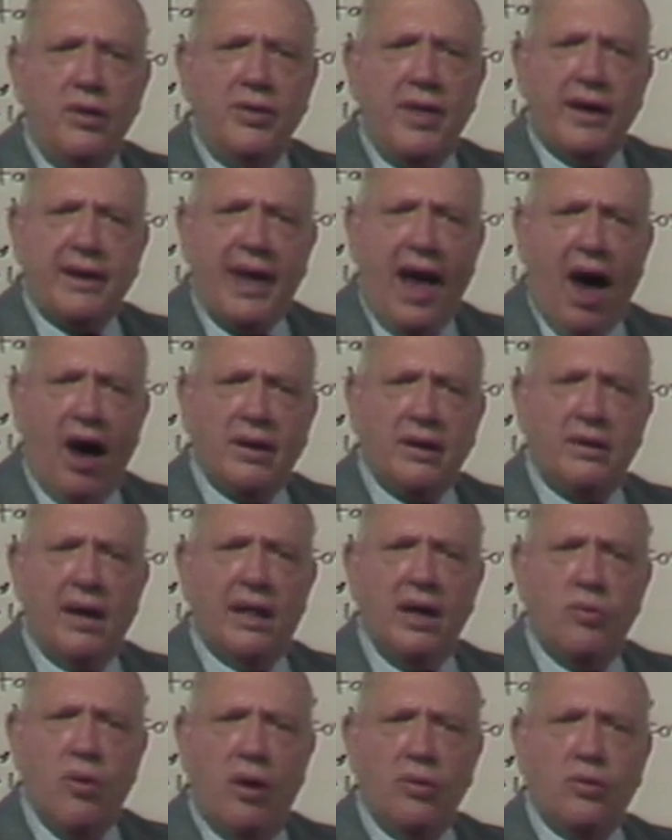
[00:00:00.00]
The
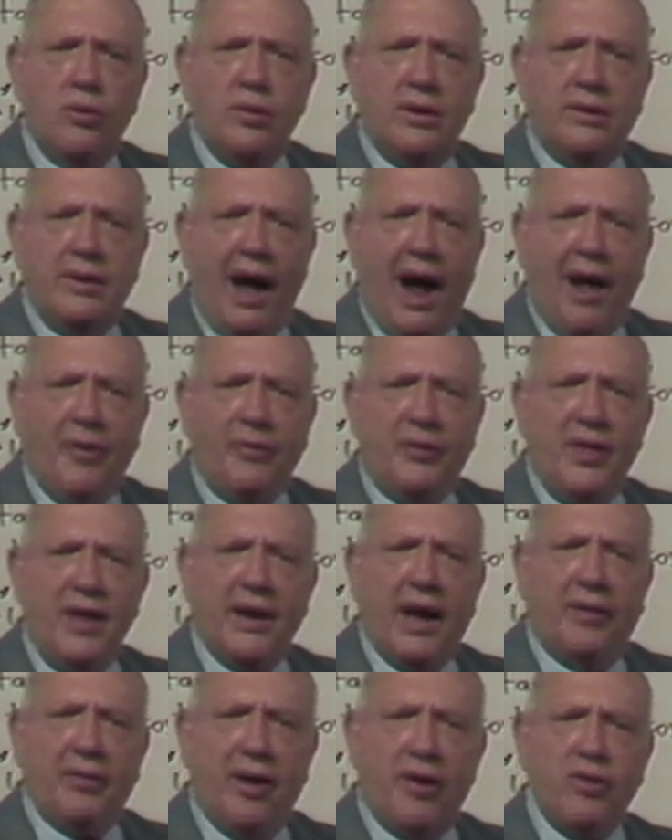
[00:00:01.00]
calculator won't do a darn
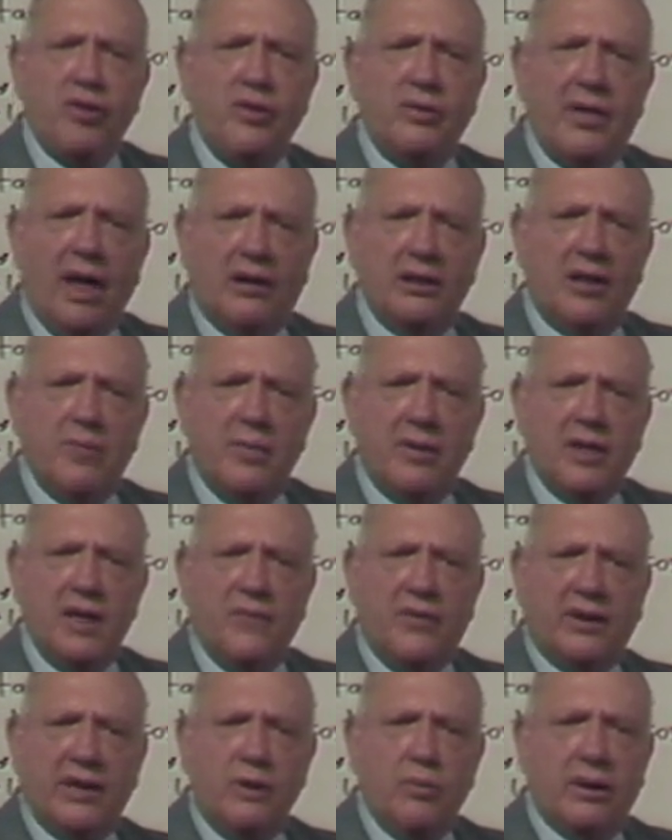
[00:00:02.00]
thing unless you tell it
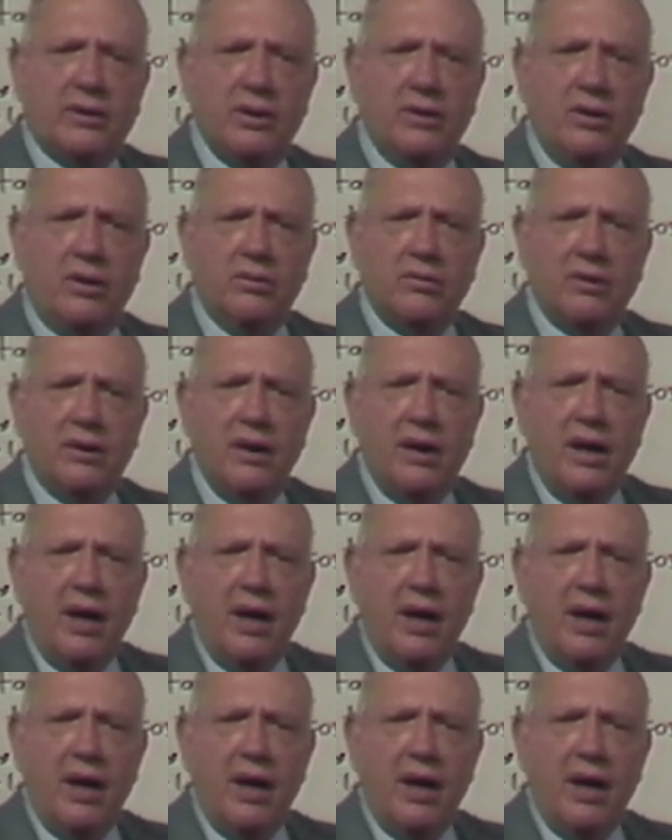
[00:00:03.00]
specifically what to do.